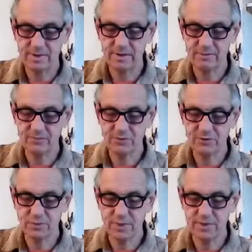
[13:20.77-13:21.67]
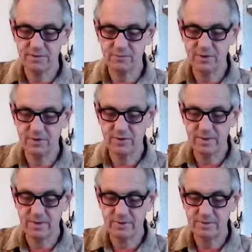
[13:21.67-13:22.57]
and in which way it will
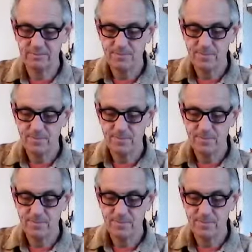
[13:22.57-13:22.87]
happen